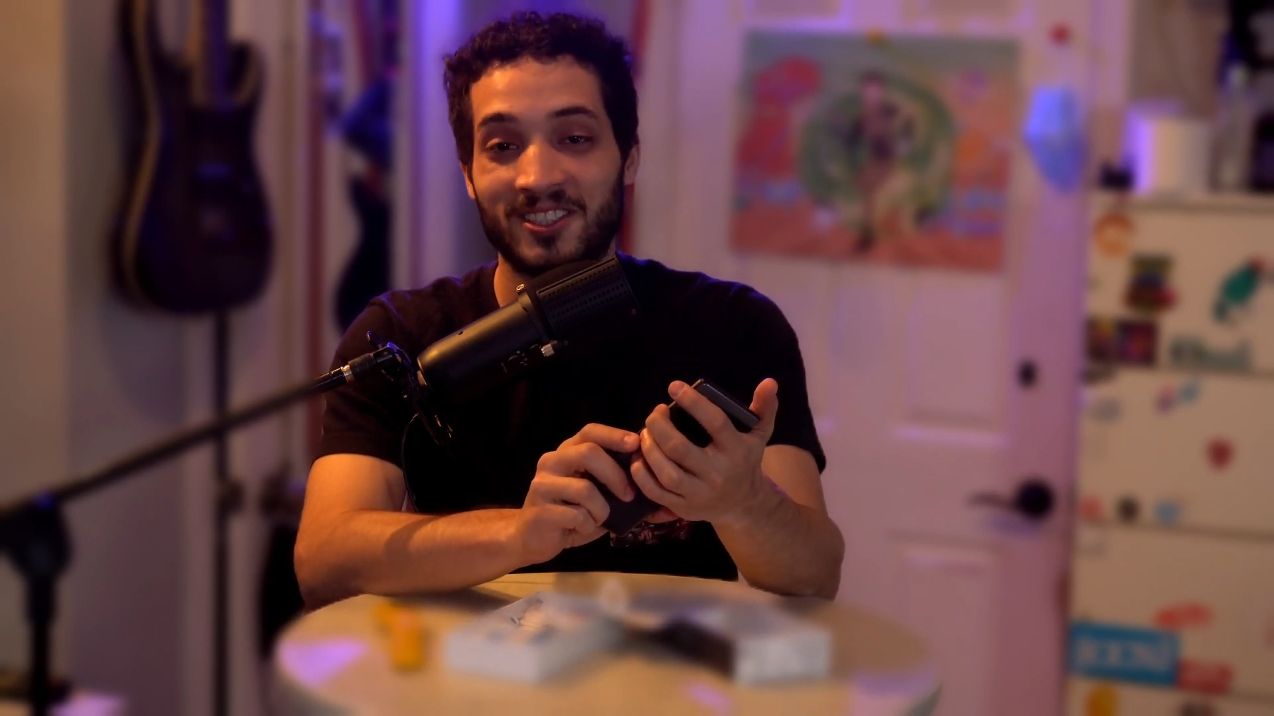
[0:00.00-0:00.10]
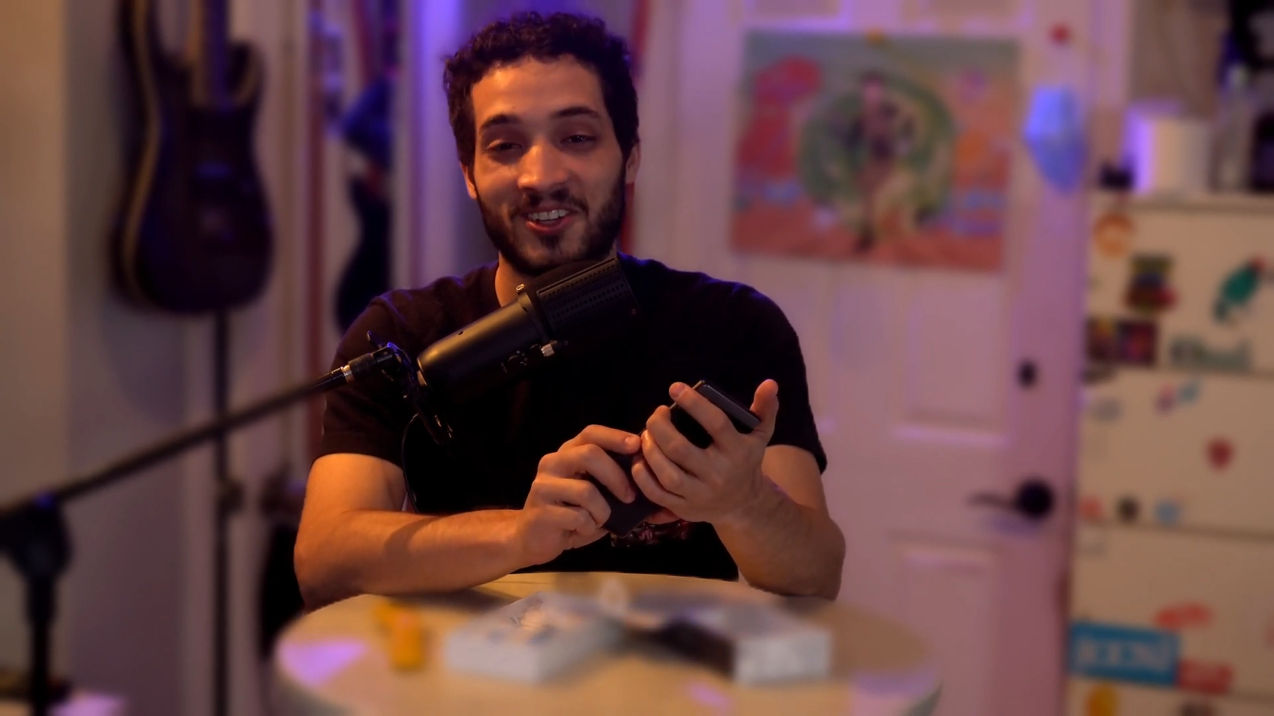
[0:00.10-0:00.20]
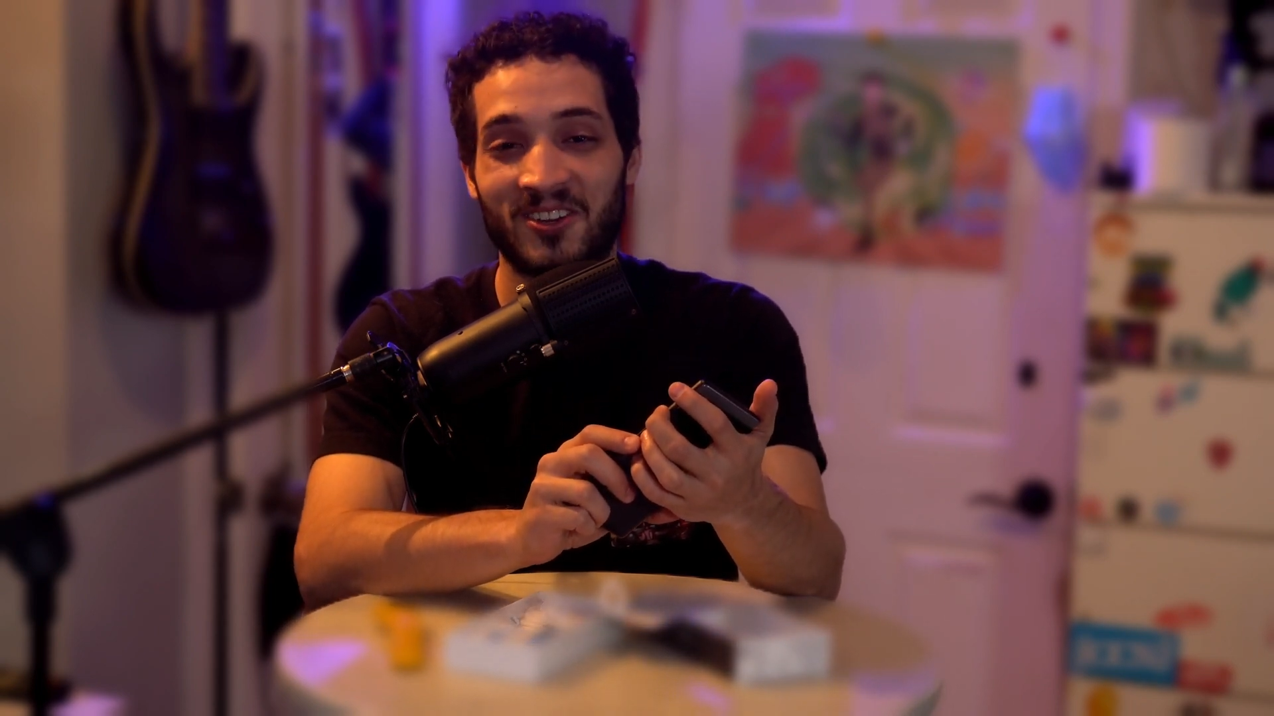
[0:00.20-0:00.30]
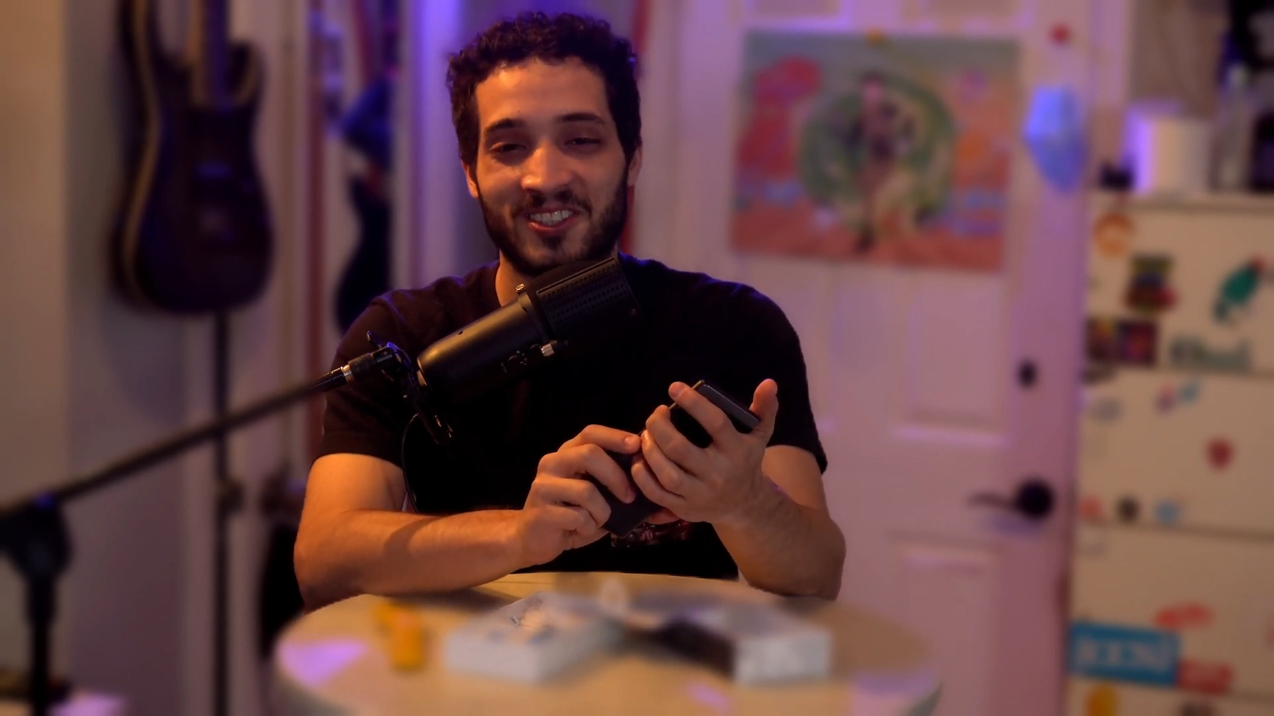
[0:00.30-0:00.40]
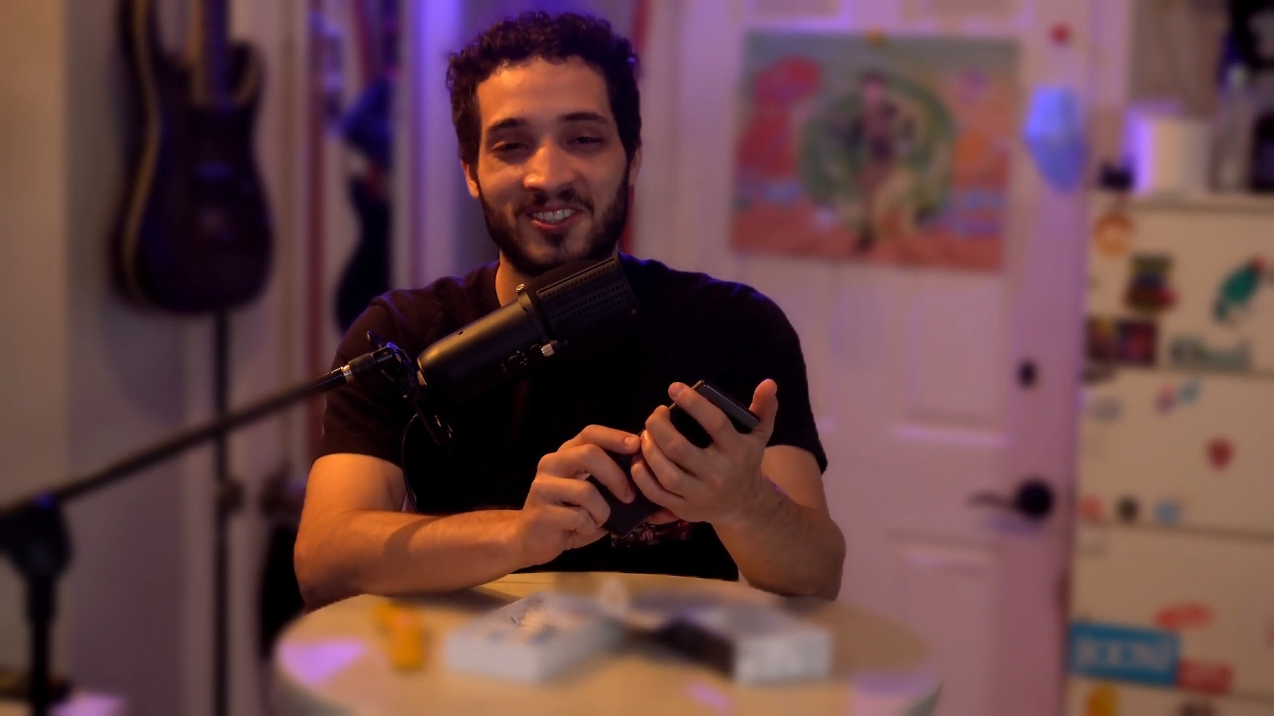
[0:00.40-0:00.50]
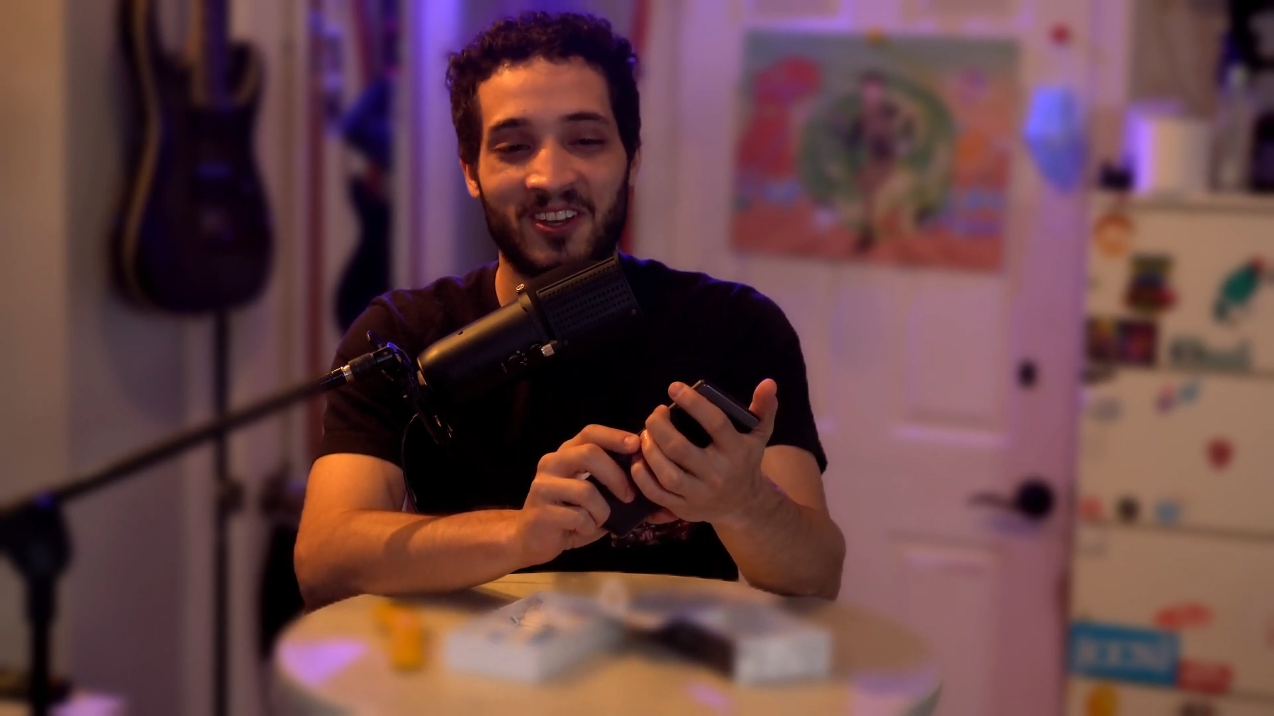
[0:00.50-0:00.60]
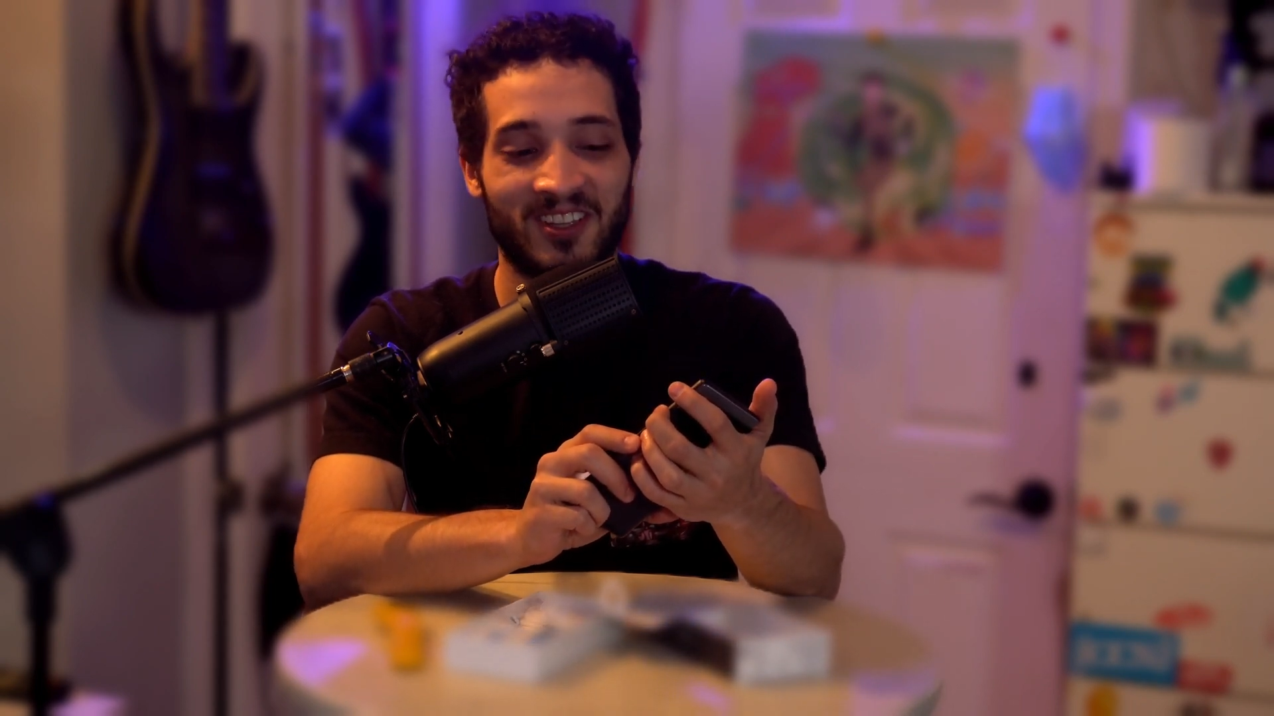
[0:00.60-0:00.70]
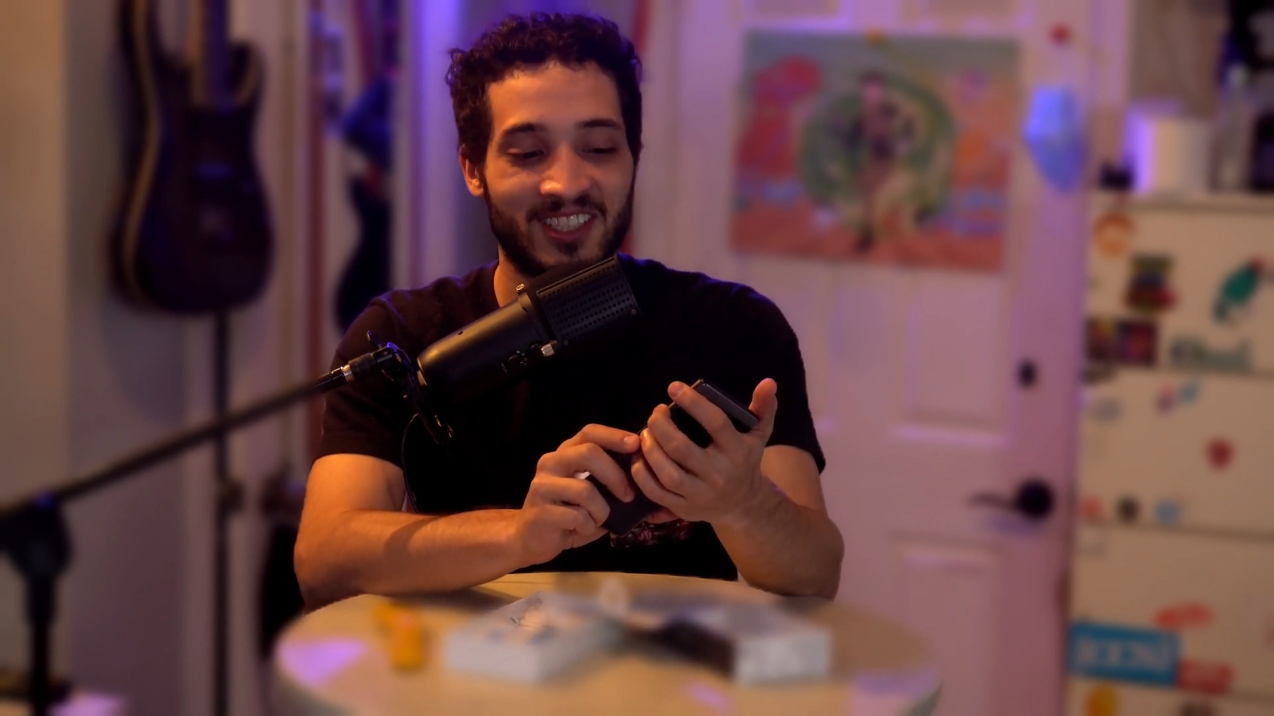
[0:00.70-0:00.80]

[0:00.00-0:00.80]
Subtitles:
turn this on.